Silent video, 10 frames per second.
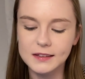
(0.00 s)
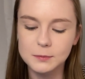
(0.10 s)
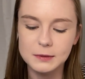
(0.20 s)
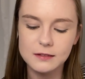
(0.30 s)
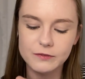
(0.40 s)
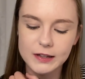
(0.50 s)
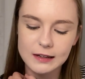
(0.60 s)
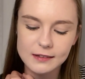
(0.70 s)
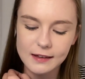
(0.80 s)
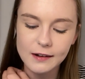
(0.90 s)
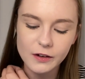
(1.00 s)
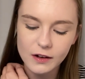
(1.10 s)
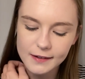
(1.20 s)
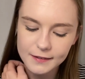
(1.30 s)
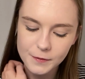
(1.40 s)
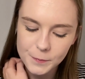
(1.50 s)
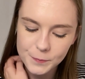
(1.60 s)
I specifically say data.